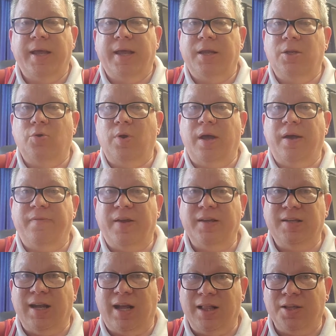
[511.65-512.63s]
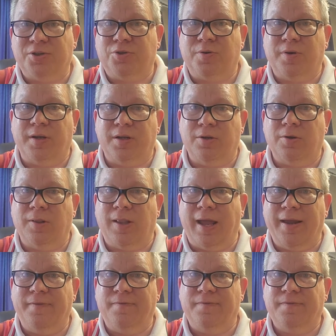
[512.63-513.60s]
and you have idolatry in your
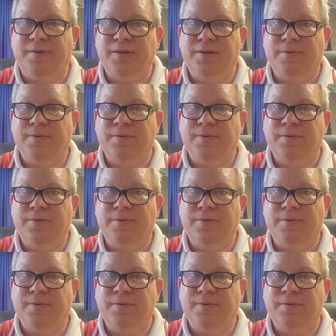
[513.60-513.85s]
life.